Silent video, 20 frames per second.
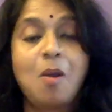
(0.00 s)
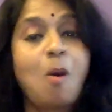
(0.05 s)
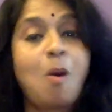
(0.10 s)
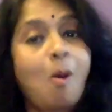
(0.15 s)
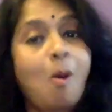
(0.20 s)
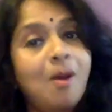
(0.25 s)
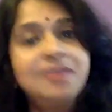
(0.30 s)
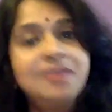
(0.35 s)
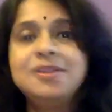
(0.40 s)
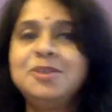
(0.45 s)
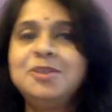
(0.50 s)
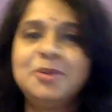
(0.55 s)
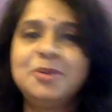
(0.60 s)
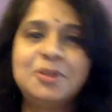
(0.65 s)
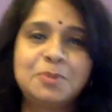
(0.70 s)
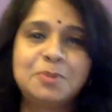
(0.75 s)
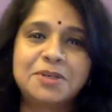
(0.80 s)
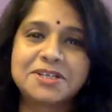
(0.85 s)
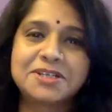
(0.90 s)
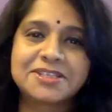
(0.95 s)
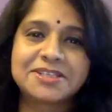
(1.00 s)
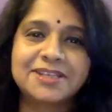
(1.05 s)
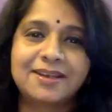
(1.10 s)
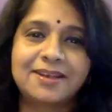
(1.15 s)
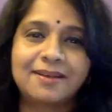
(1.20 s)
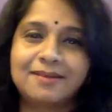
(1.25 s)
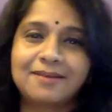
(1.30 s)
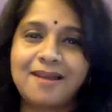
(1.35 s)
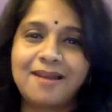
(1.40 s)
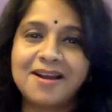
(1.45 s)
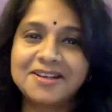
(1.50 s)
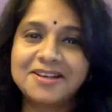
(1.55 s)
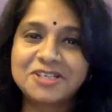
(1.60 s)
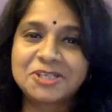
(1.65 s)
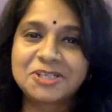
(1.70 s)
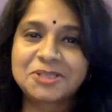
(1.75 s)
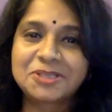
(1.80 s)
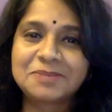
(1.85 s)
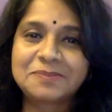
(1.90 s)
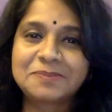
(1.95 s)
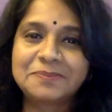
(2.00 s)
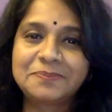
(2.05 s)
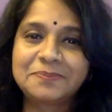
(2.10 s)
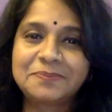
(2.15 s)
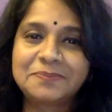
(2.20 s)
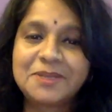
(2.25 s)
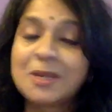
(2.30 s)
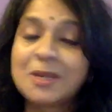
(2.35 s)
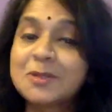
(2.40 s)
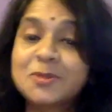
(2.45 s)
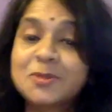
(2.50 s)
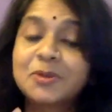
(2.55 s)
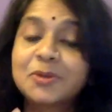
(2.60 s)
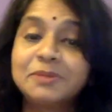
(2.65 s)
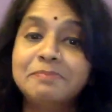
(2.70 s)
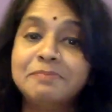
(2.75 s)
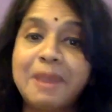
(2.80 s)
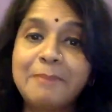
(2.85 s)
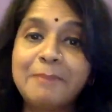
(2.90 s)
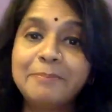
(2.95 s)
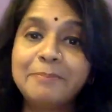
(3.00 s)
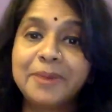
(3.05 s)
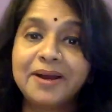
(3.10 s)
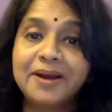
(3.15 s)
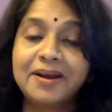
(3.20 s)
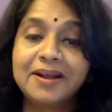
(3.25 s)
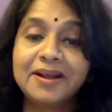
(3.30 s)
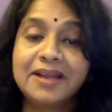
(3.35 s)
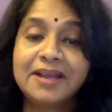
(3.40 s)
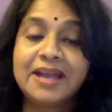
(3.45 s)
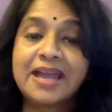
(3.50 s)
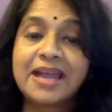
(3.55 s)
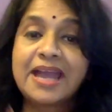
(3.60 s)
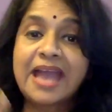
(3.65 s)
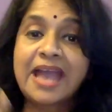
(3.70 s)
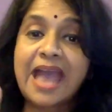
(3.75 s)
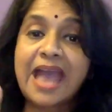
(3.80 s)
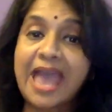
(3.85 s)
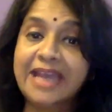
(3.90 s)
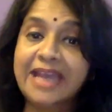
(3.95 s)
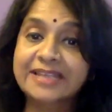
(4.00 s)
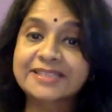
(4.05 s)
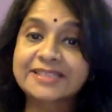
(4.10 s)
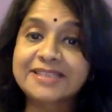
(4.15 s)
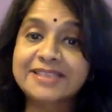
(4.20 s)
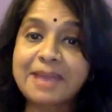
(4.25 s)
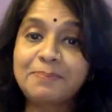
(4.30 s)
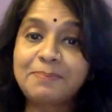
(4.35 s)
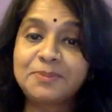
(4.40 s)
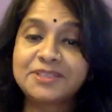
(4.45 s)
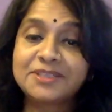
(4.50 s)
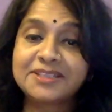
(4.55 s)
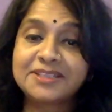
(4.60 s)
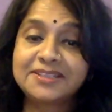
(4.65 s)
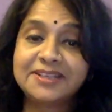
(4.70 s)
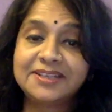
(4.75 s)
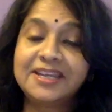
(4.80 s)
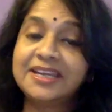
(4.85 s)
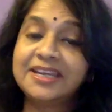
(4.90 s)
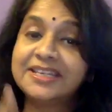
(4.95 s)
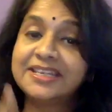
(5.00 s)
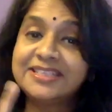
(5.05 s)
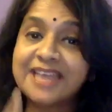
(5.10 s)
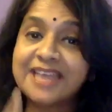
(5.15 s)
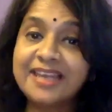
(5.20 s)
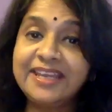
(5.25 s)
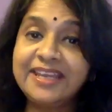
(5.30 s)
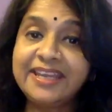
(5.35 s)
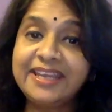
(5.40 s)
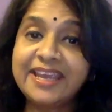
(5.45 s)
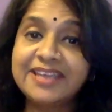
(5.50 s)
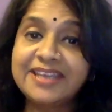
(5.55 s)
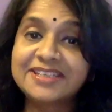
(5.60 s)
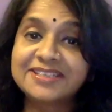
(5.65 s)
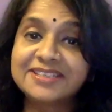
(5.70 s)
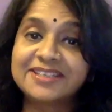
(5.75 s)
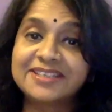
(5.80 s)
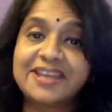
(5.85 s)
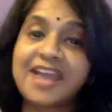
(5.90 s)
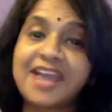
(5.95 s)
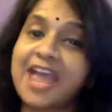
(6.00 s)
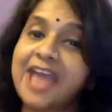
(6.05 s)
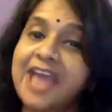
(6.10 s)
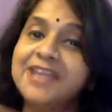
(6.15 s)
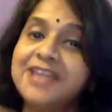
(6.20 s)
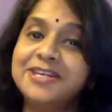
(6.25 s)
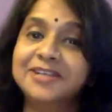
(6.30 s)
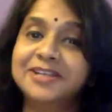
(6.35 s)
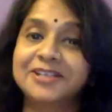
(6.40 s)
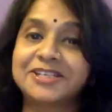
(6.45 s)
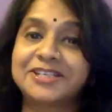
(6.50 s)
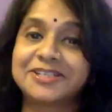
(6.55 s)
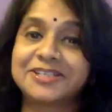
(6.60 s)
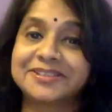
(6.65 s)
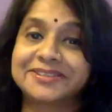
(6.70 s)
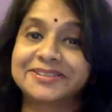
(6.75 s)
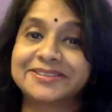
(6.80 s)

or the universe at large. So remember, accept, delegate, and nurture.